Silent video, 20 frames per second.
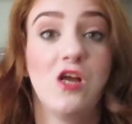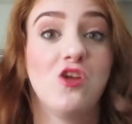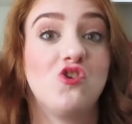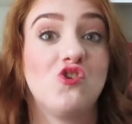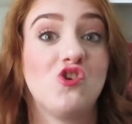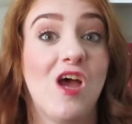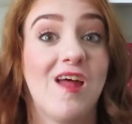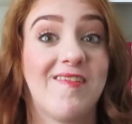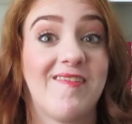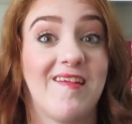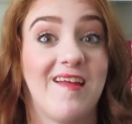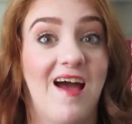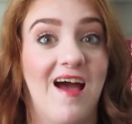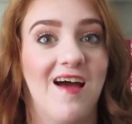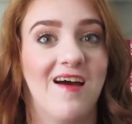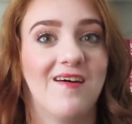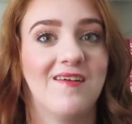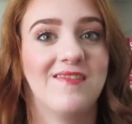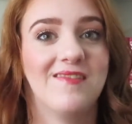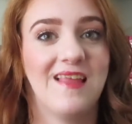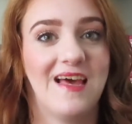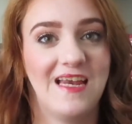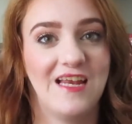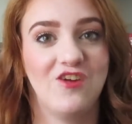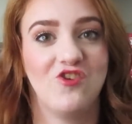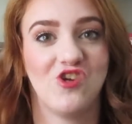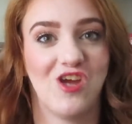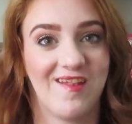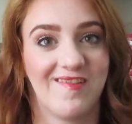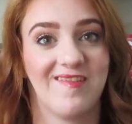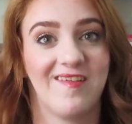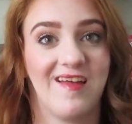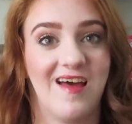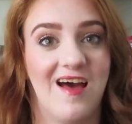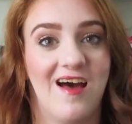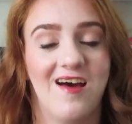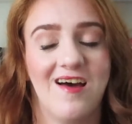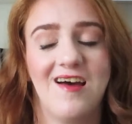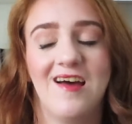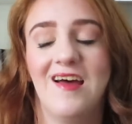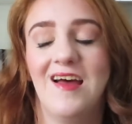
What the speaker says: Jessica. Lady Jessica.